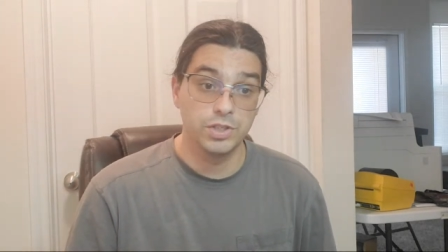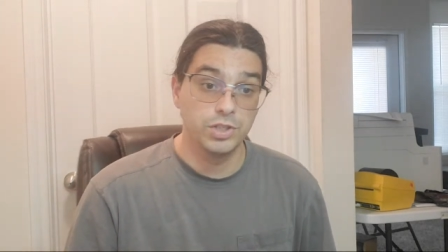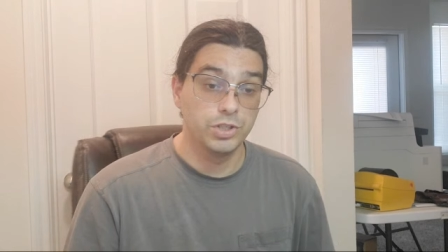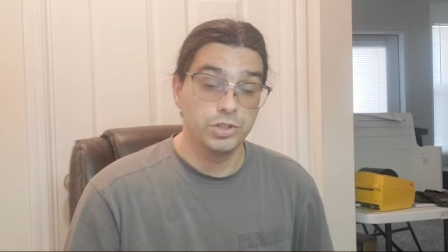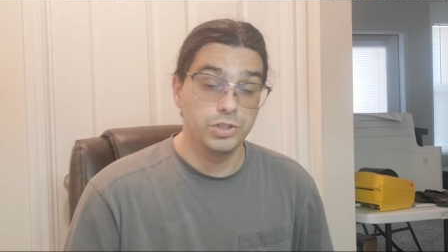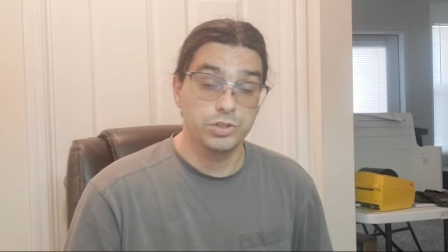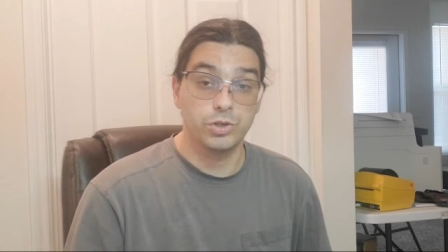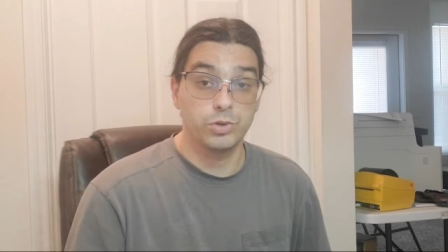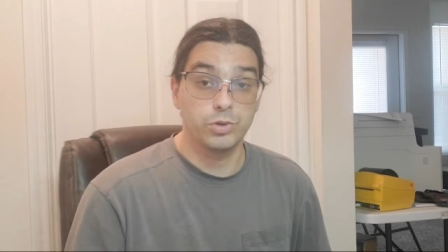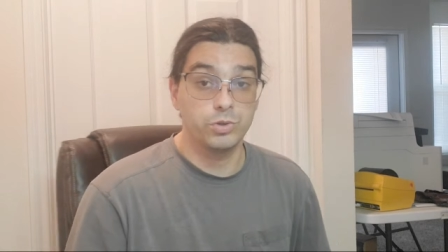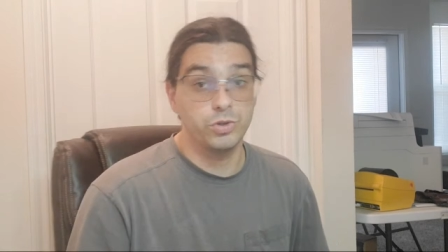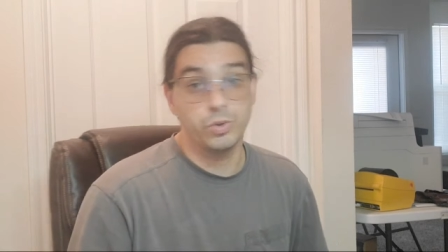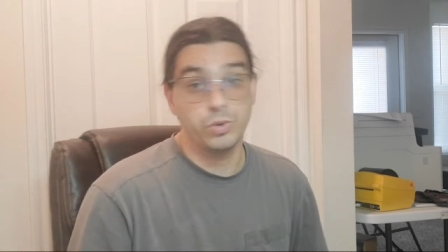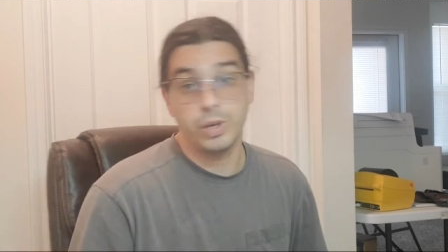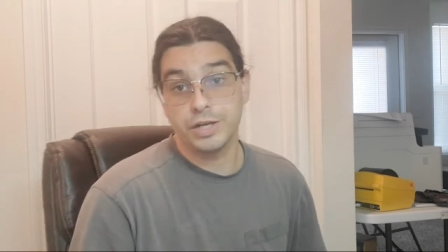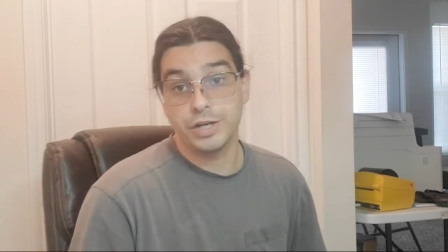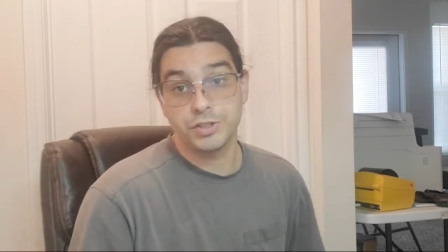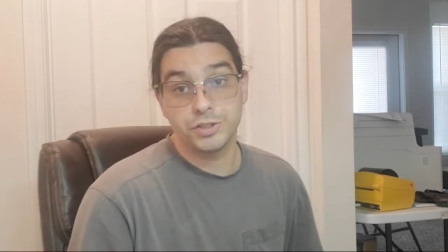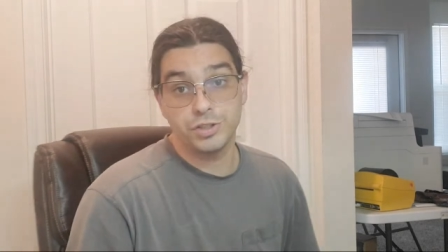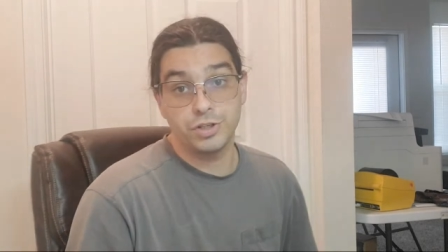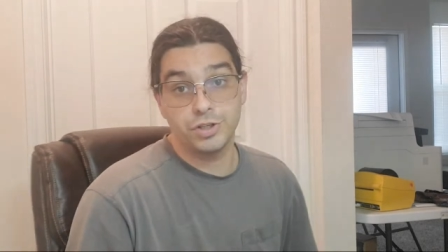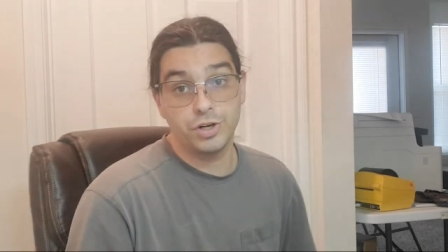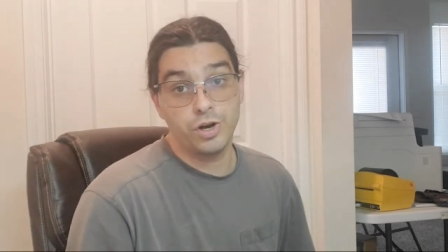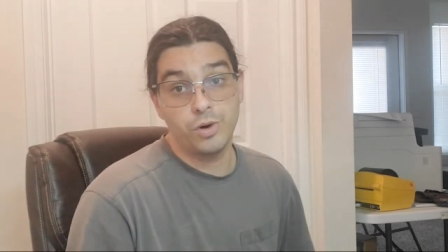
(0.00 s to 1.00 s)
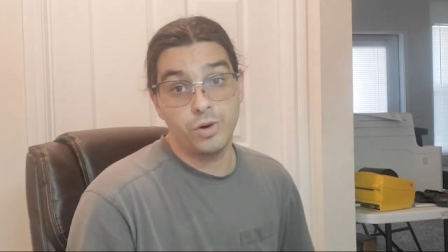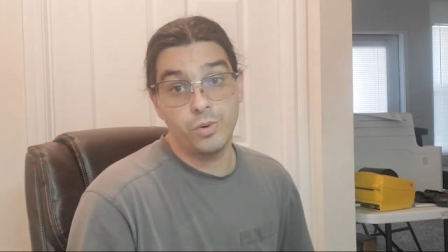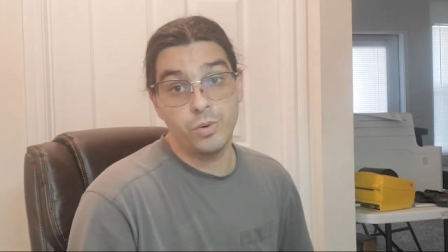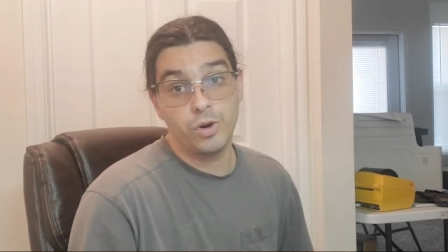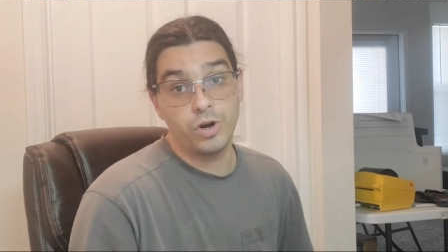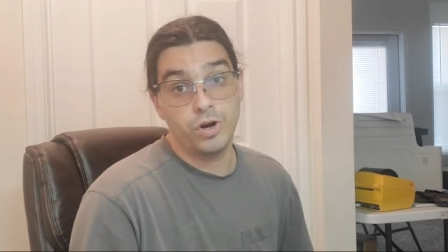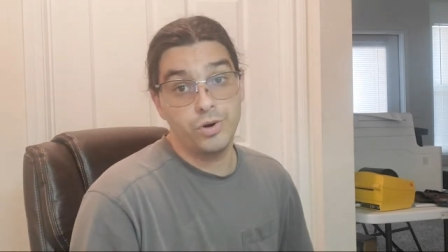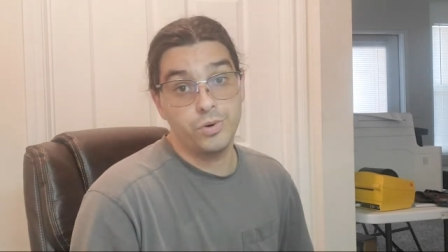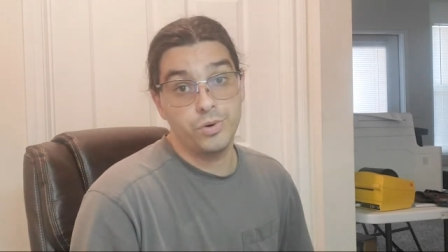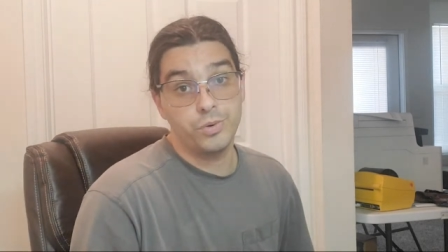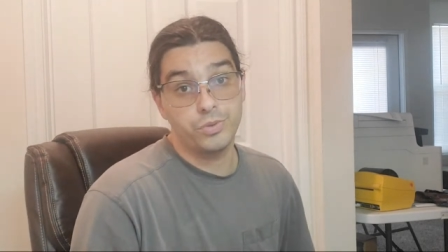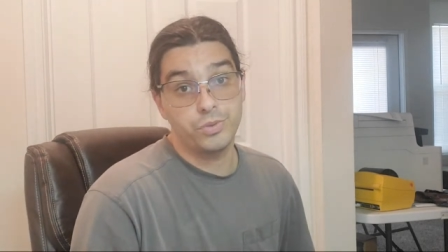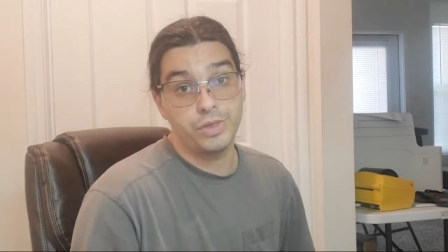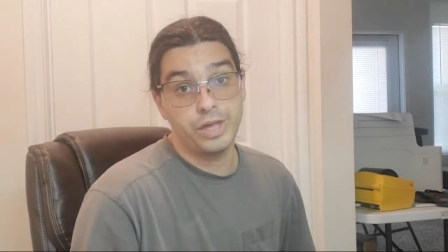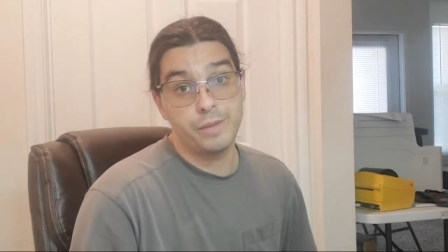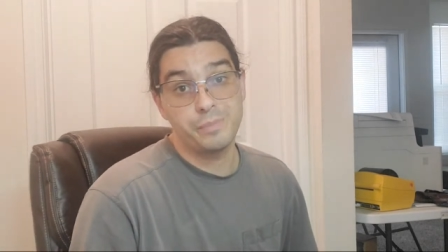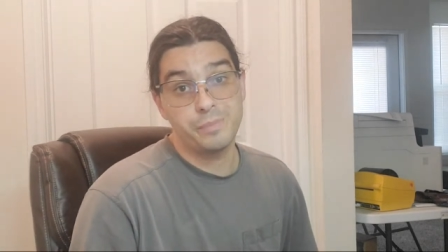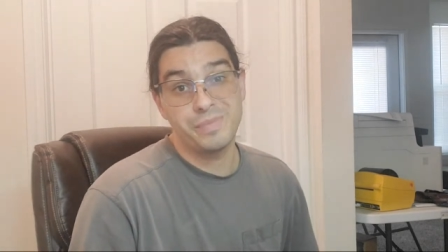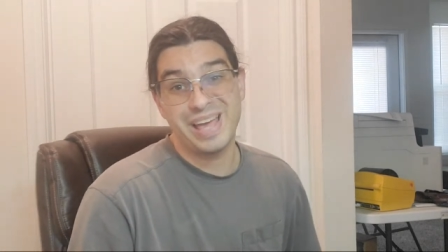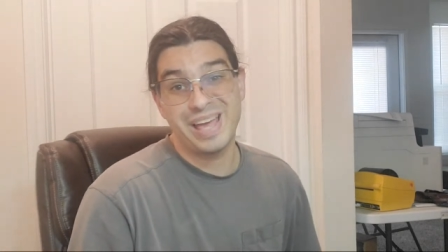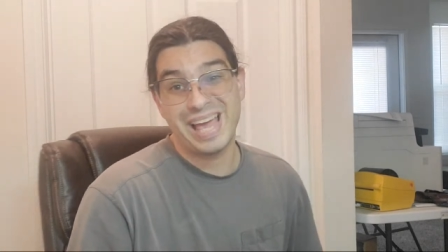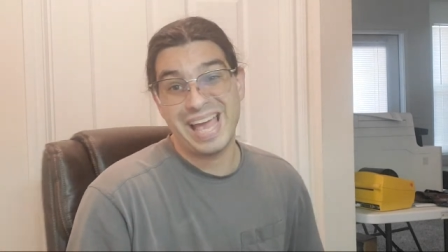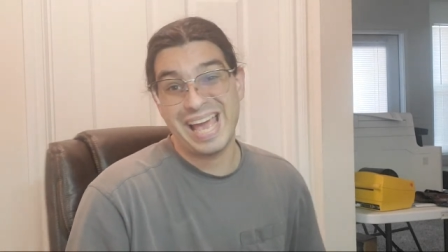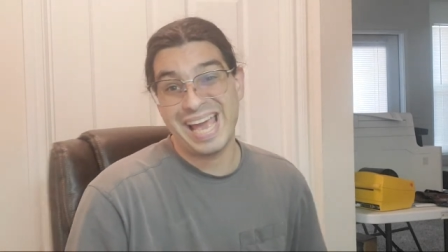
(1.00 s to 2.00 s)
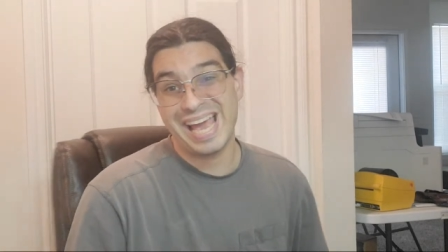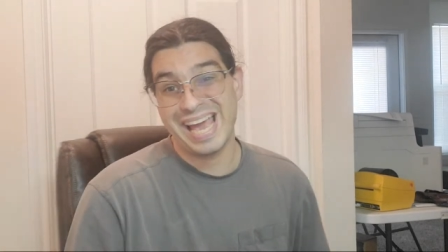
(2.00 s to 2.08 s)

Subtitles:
So you actually don't owe them